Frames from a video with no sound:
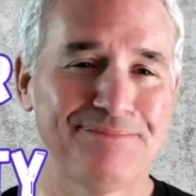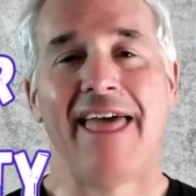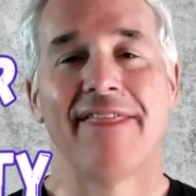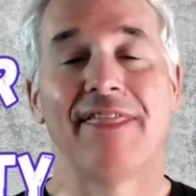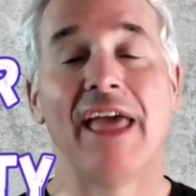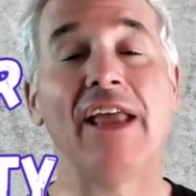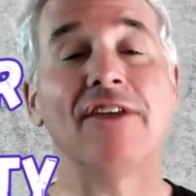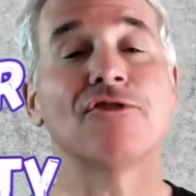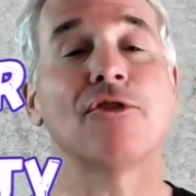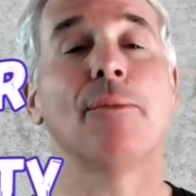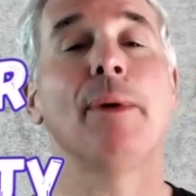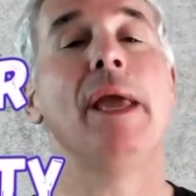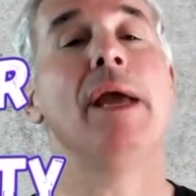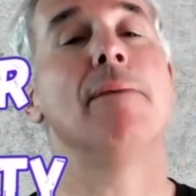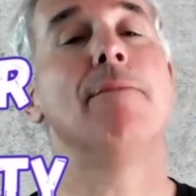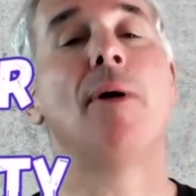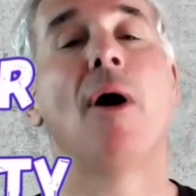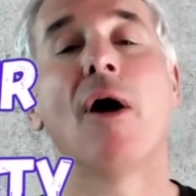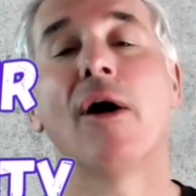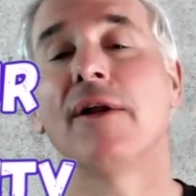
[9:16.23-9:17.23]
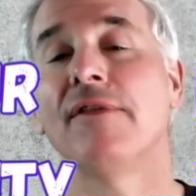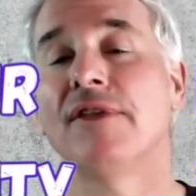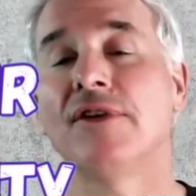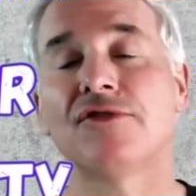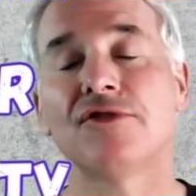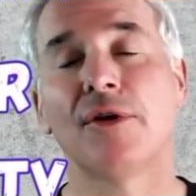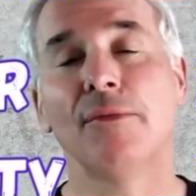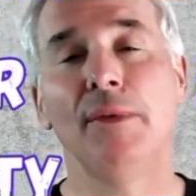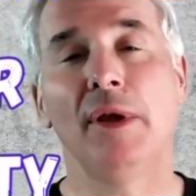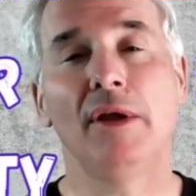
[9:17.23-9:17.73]
Thanks for being a part of
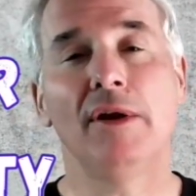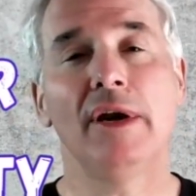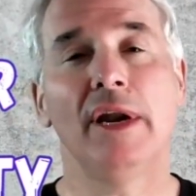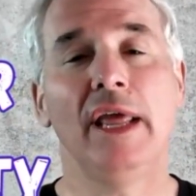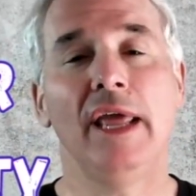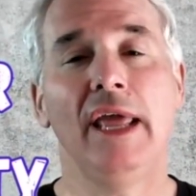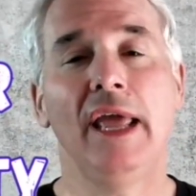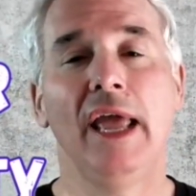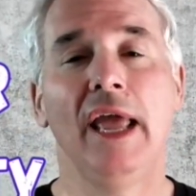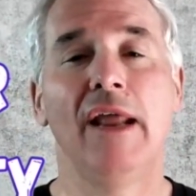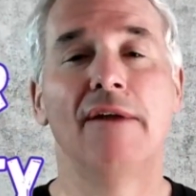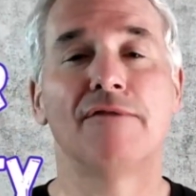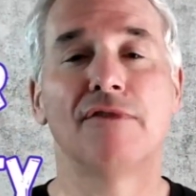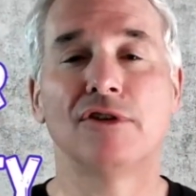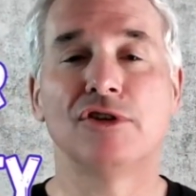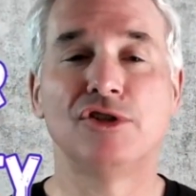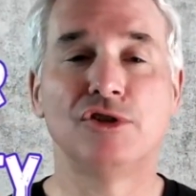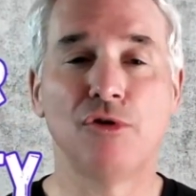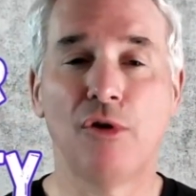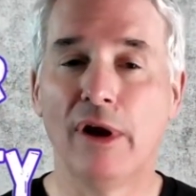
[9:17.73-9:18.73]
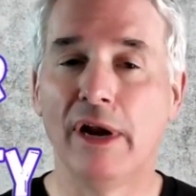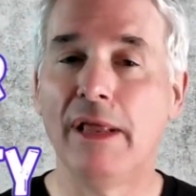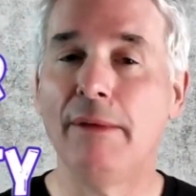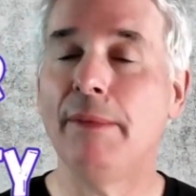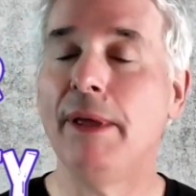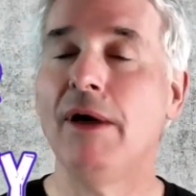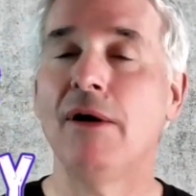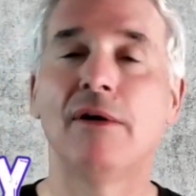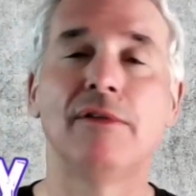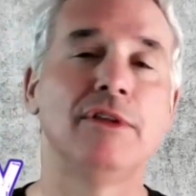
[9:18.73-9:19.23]
this community and for joining
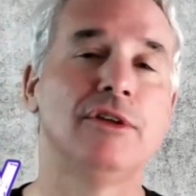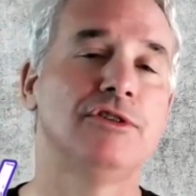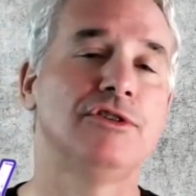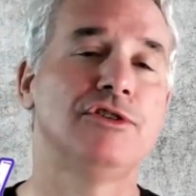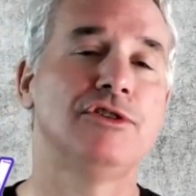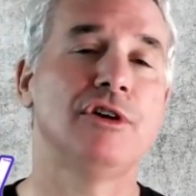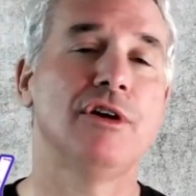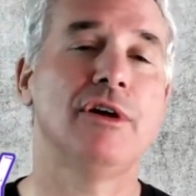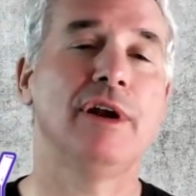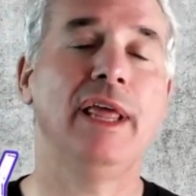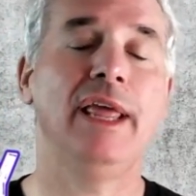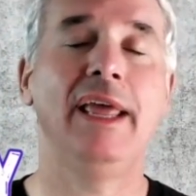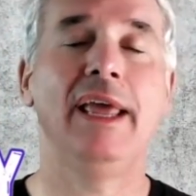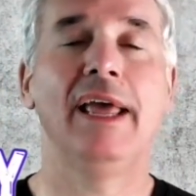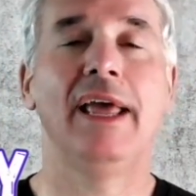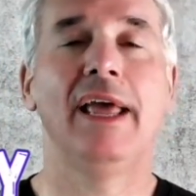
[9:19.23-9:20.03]
me on this journey.